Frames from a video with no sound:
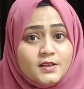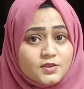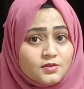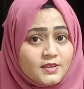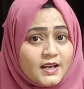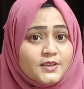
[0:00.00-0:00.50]

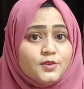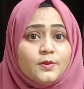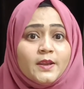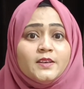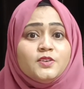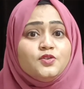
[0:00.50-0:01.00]
so that you
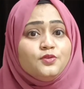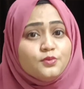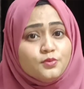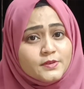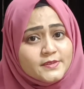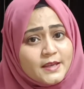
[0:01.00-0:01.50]
can
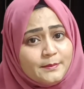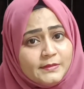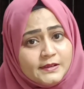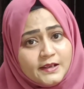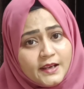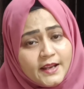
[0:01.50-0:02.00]
use
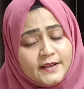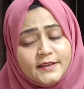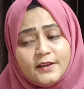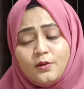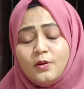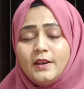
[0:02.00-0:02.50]
them
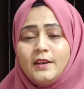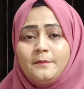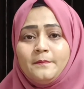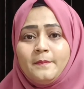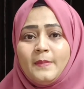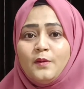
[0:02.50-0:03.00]
later on.
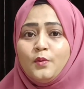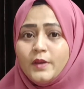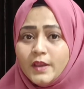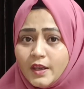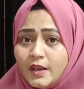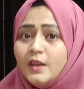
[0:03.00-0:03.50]

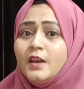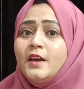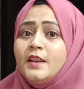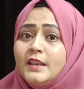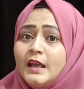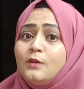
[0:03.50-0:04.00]
Okay,
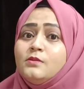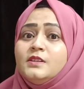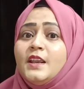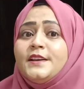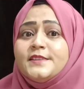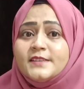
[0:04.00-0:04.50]
now
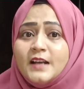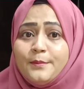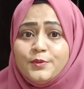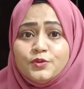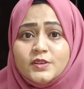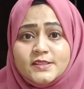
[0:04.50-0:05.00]
let's
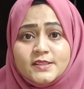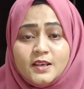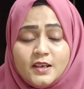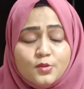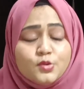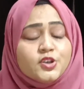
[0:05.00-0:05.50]
come to the
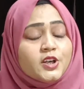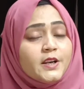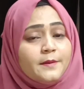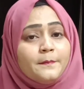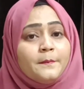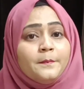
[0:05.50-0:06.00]

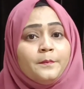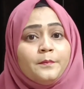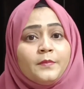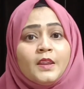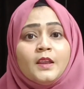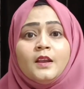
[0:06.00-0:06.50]
solution.
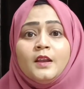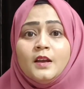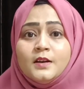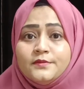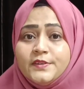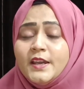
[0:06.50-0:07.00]

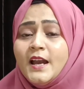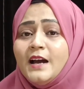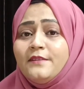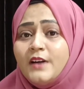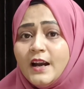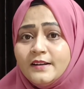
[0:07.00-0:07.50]
We
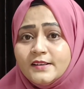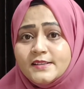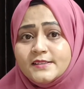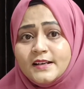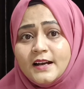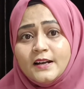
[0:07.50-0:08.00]
have
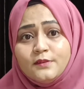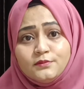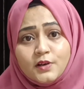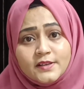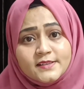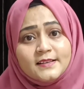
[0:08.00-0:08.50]
understand
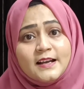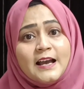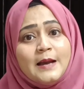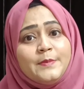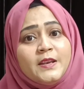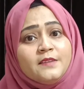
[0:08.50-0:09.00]
what is
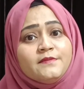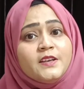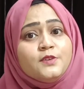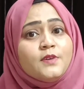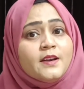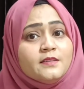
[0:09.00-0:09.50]
happening
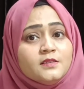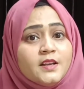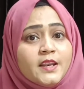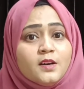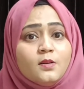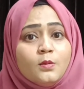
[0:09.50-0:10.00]
when you are
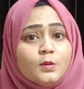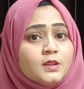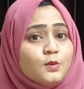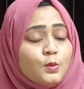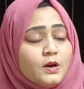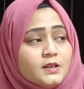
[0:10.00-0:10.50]
learning all
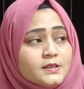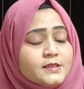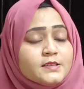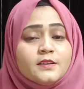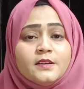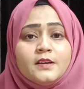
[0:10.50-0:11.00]
the
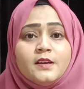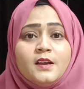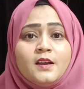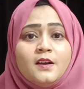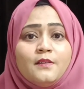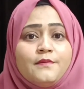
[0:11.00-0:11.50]
words,
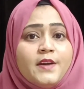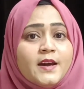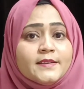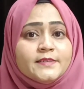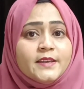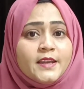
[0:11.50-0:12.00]

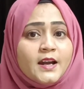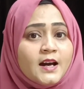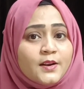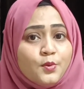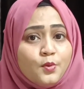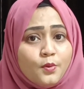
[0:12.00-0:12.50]
where they
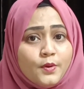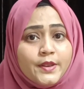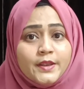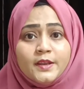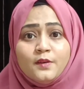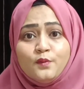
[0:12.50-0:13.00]
are
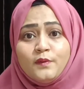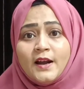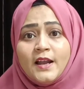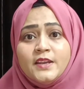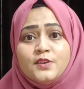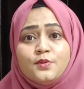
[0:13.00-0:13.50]
going,
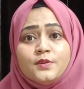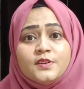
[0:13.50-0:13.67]
why you